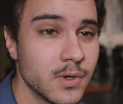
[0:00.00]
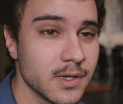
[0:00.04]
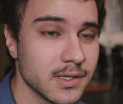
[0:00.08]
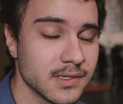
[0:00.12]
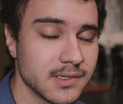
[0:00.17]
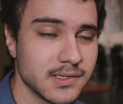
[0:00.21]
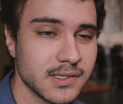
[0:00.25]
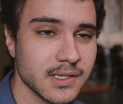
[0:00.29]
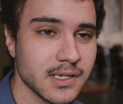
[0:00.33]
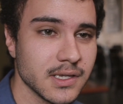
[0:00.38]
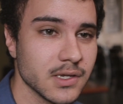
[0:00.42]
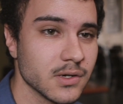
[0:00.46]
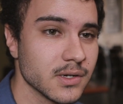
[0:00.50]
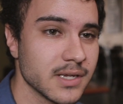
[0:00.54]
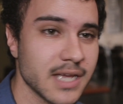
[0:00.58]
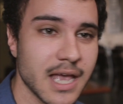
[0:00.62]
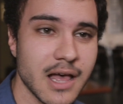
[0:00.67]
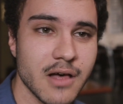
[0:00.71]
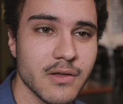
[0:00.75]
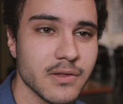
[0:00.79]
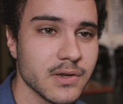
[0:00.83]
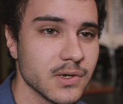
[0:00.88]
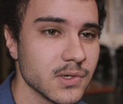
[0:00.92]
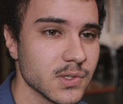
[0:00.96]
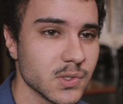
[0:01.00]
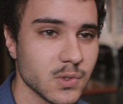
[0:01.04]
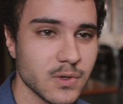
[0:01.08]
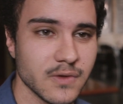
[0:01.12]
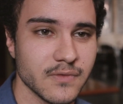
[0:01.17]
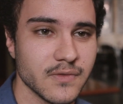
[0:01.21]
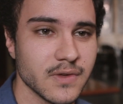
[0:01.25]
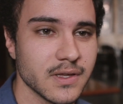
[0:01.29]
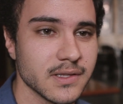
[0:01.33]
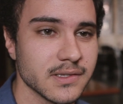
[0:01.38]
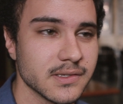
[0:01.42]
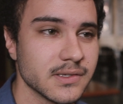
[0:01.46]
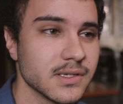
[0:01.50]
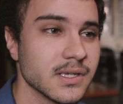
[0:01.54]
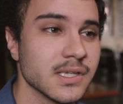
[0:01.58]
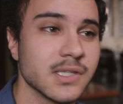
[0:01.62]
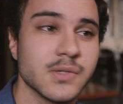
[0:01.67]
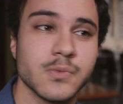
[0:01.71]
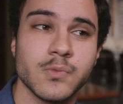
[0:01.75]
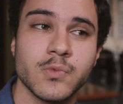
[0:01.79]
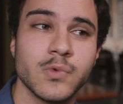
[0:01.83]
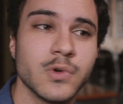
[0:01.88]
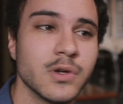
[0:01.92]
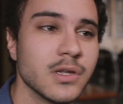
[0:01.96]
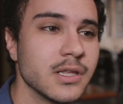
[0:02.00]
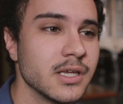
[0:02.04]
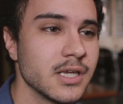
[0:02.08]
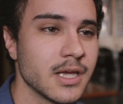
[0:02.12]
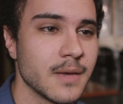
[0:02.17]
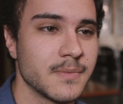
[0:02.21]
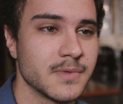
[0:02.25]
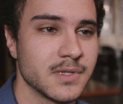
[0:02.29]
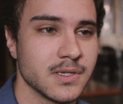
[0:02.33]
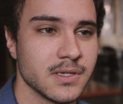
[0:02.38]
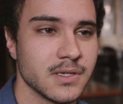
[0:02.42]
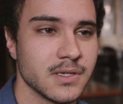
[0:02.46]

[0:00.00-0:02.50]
can see your calendars or events. It's really up to